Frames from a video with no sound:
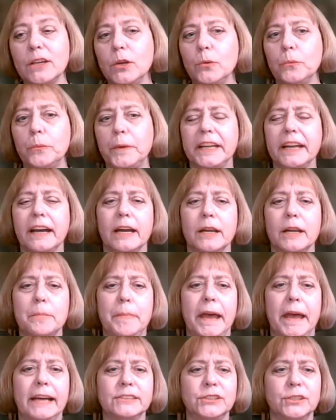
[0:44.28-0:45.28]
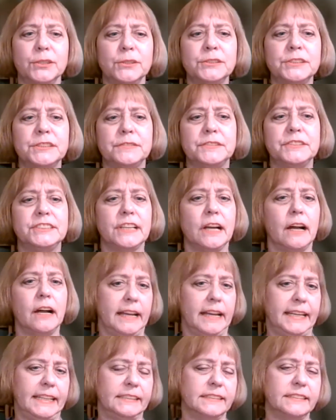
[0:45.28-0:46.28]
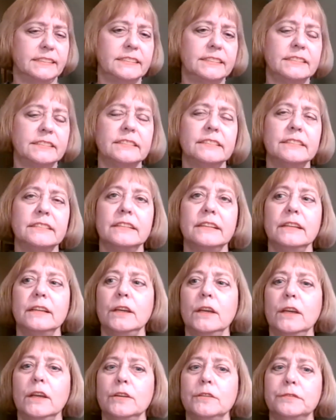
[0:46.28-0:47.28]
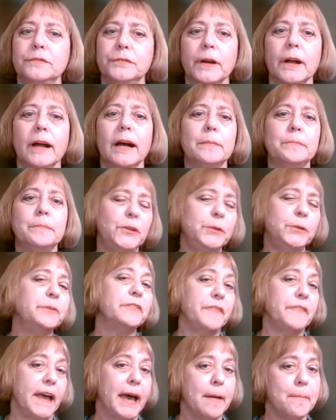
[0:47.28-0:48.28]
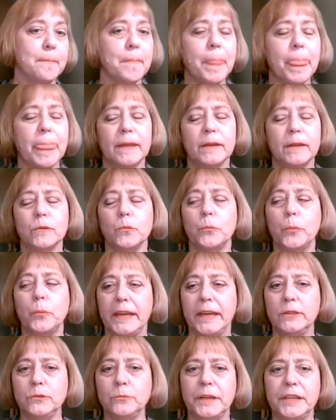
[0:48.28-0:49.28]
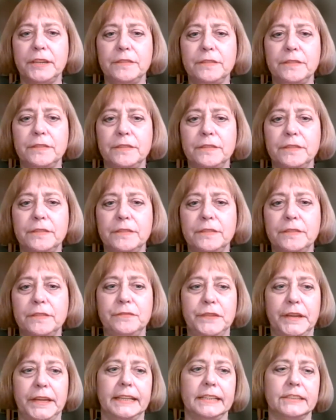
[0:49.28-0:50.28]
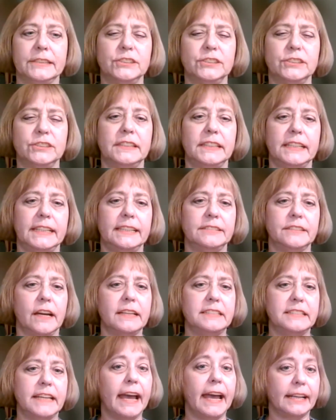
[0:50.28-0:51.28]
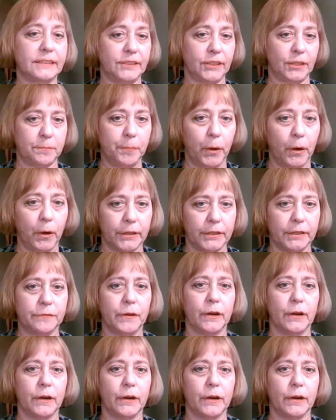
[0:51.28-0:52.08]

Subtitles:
We got a Bachelor's of Science from U of M when we finished the didactic part of our